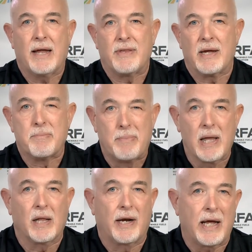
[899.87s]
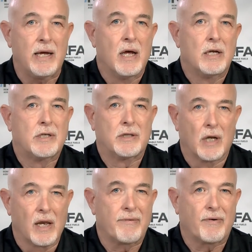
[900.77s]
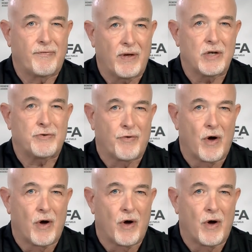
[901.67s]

and the ability to deliver finished